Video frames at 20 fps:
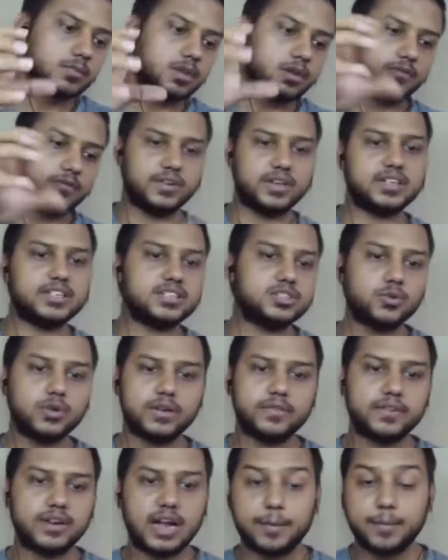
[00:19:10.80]

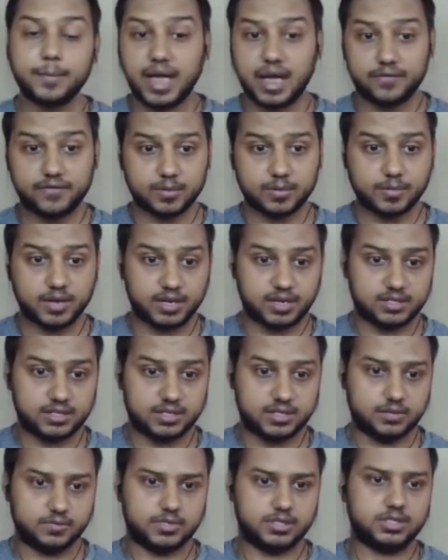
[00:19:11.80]
wheresoever I'm having my
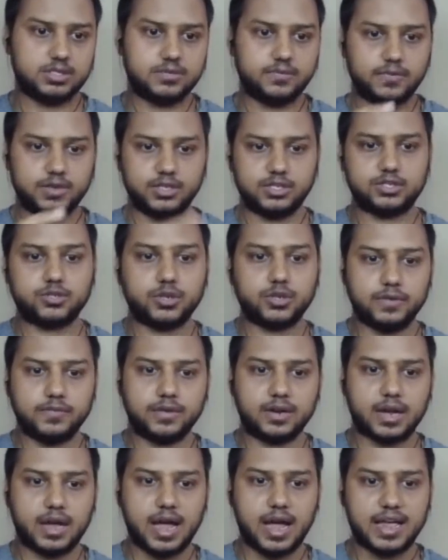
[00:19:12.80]
receivers,
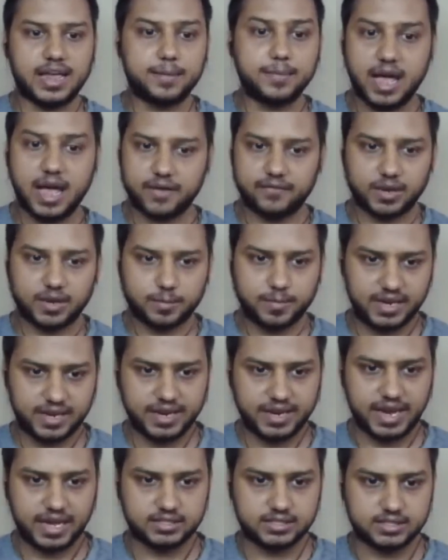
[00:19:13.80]
wheresoever I am having my
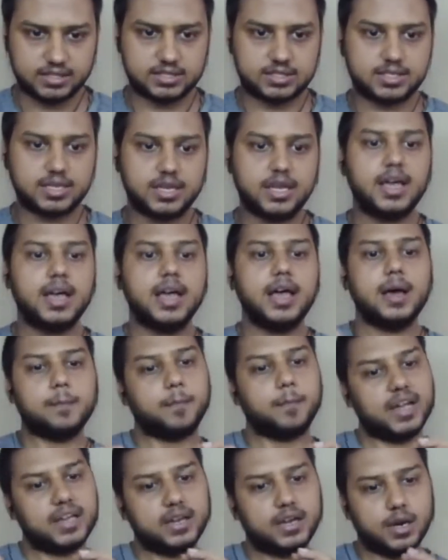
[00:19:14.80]
gadgets,
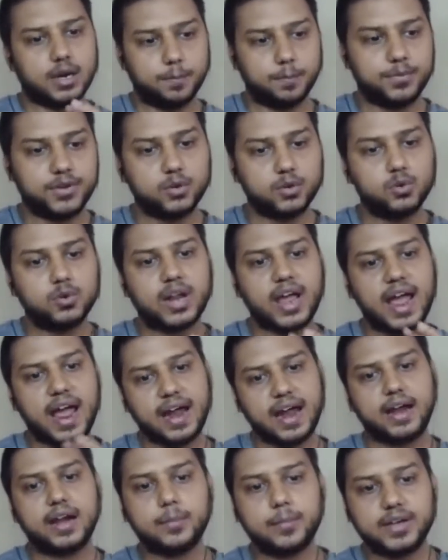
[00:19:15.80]
my compute
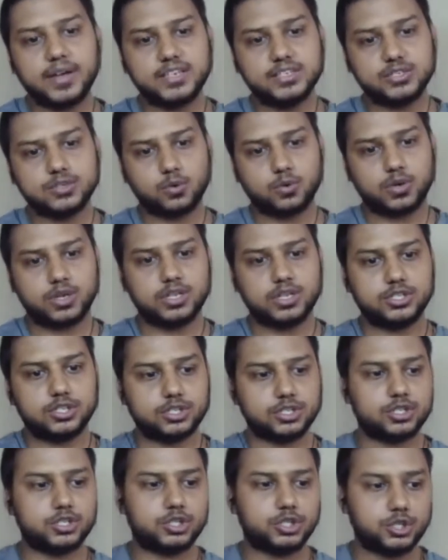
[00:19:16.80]
and my storage
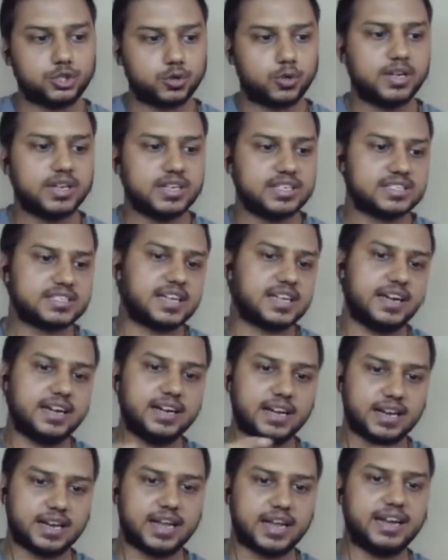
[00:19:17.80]
should reside
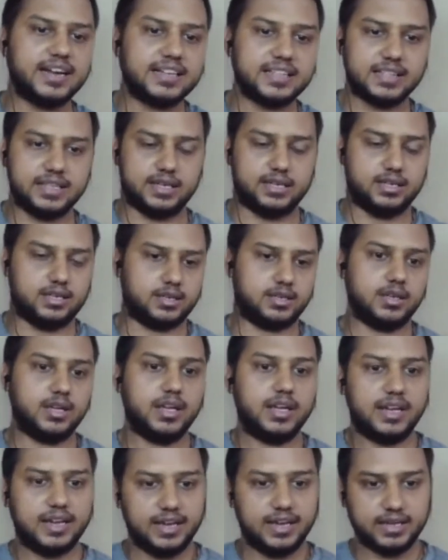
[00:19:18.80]
right there
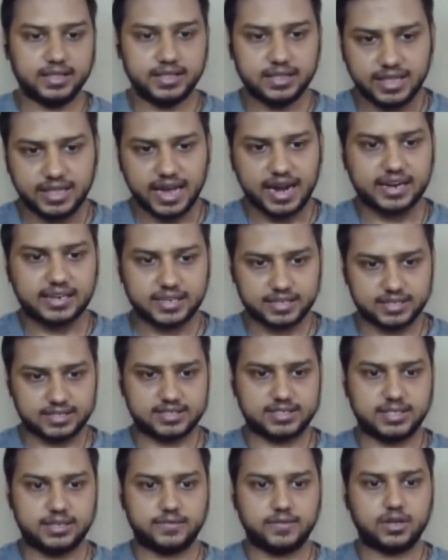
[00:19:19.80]
in that
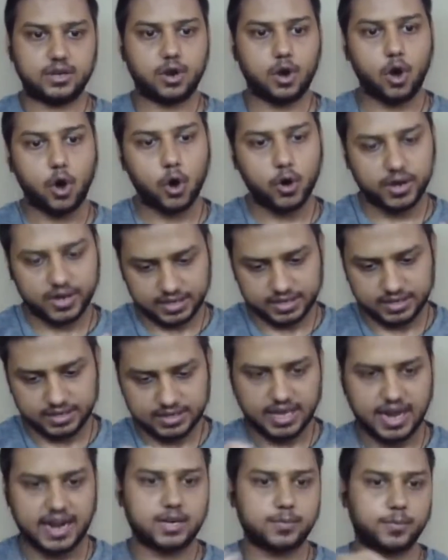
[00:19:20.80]
receiver or in
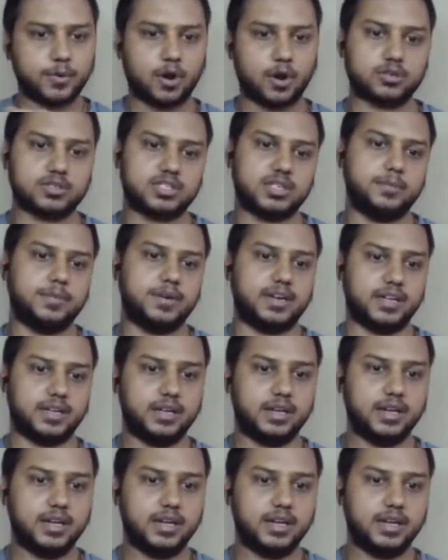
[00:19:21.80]
that proximity.